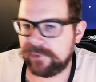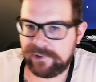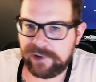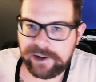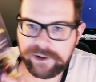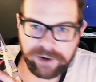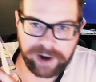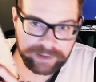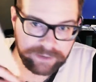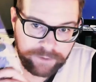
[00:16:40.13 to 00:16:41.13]
I don't know.
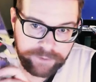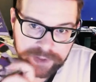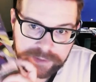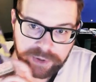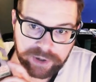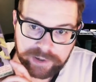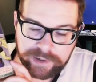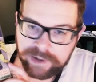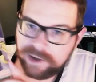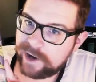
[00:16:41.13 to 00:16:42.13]
I love this book,
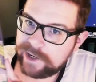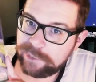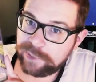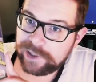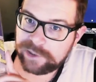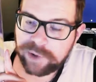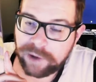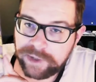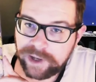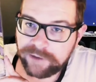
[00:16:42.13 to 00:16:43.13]
and I plan on
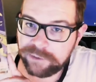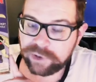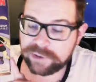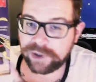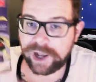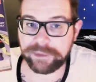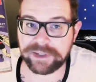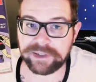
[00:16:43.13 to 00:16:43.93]
probably having multiple copies.